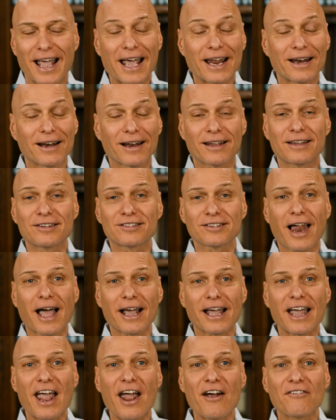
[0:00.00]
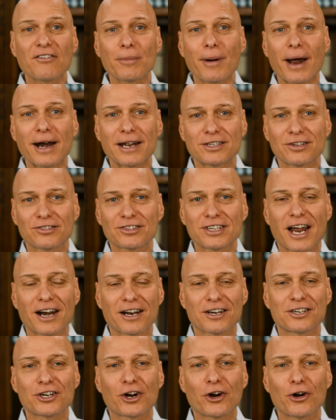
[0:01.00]
And it's like everybody just
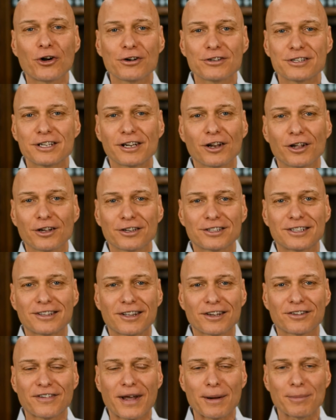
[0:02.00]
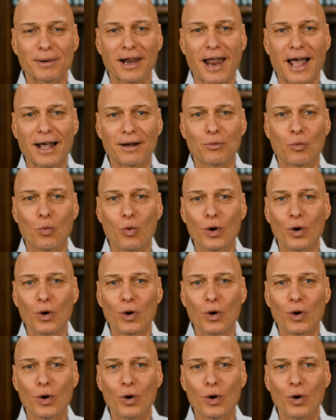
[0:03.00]
kind of turns and looks at this family like,